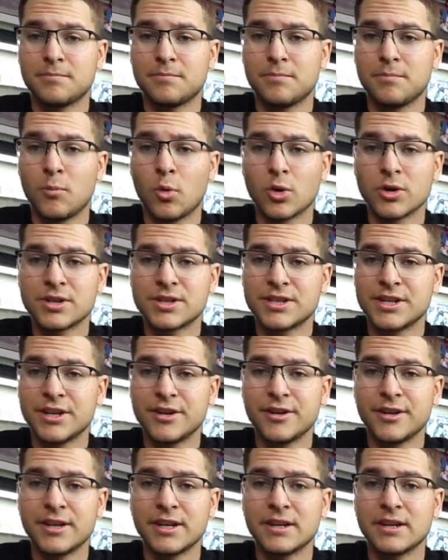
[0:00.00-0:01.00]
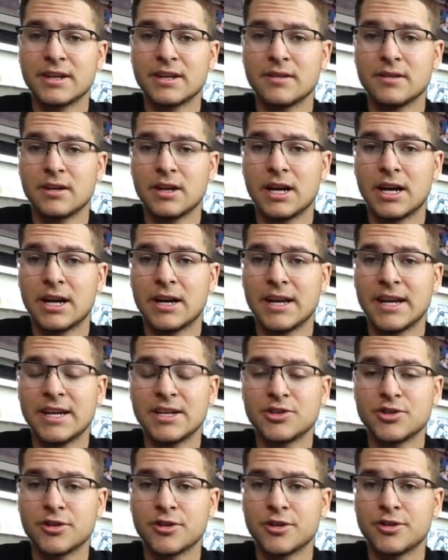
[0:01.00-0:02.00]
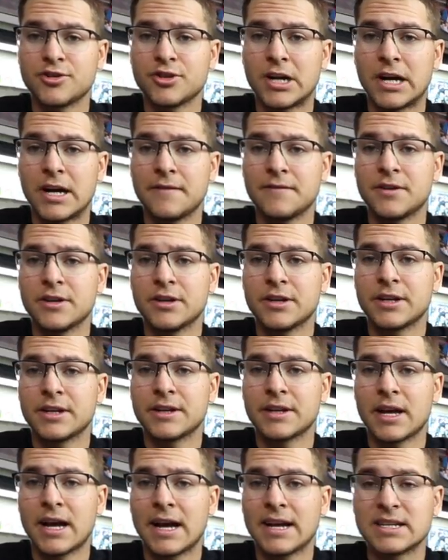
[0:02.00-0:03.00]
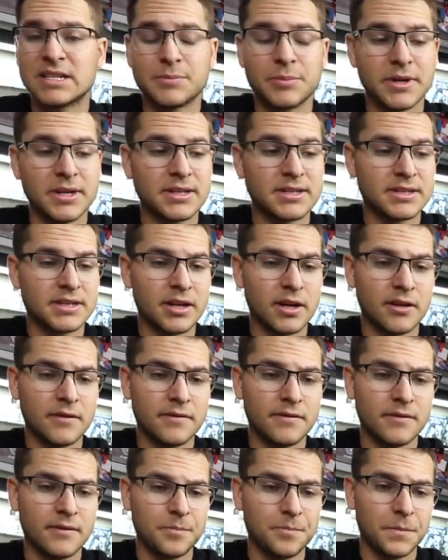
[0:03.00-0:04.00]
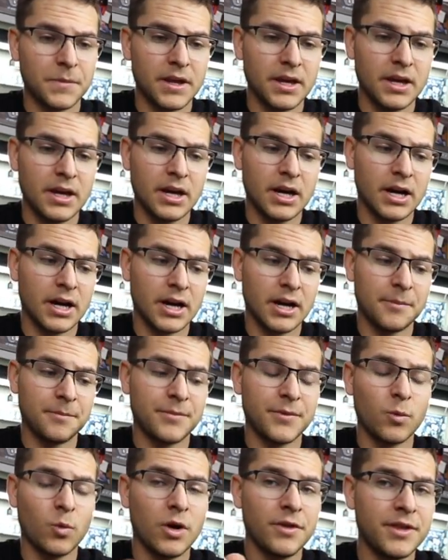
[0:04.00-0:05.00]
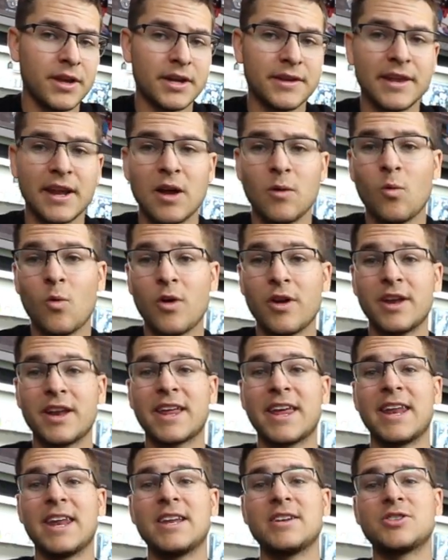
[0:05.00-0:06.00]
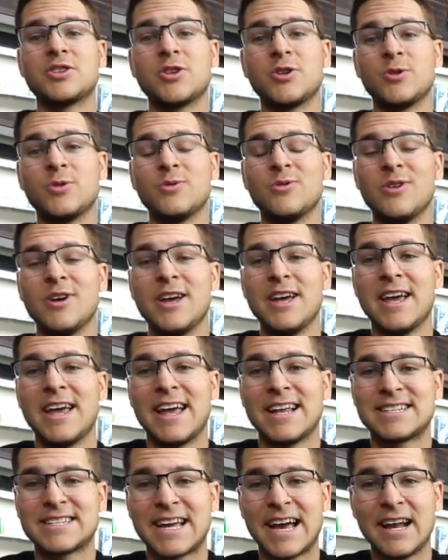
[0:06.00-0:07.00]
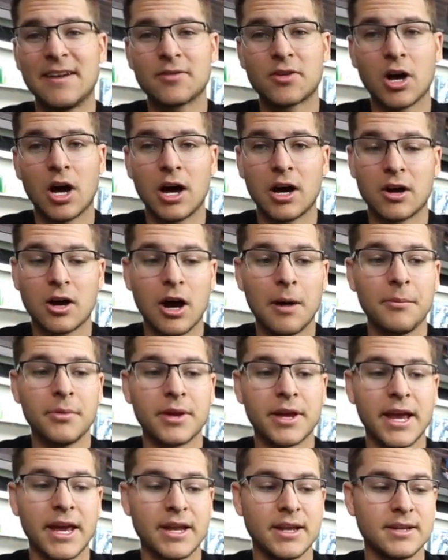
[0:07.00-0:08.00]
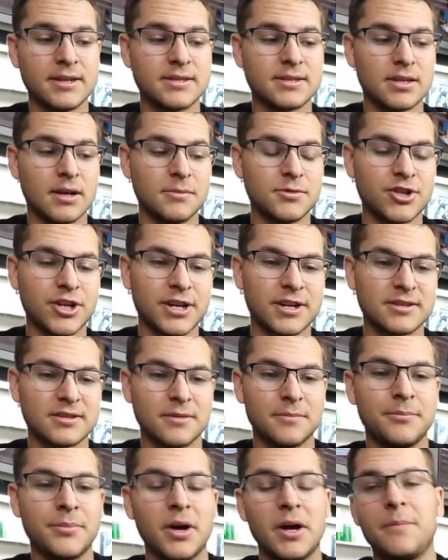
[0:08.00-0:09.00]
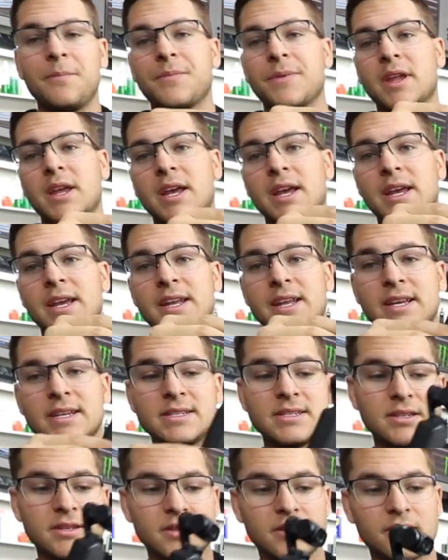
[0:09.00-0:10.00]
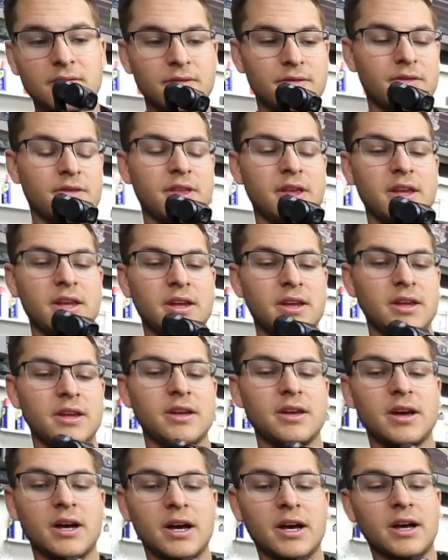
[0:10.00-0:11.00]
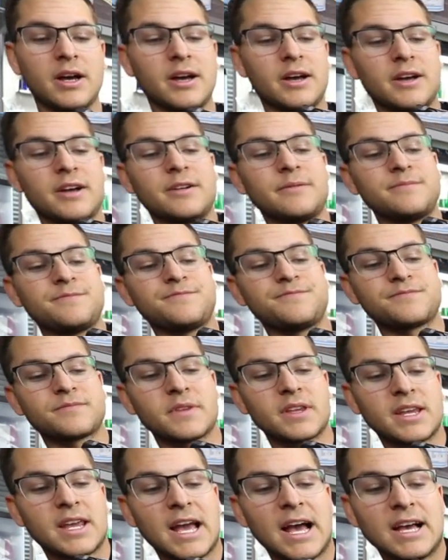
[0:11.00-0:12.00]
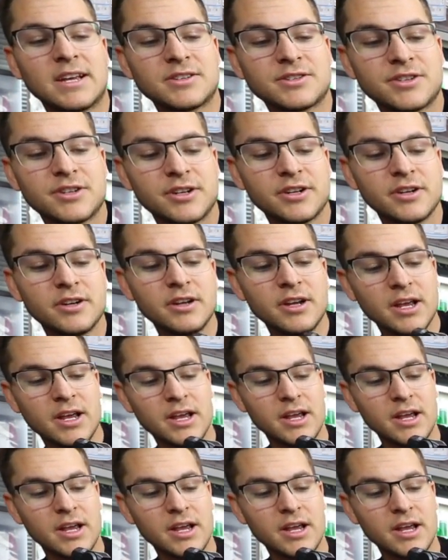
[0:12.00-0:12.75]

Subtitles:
more steering, easier to drive during high-speed stuff. The one thing that I wanted to get into, it's kind of a complicated subject, but it is the caster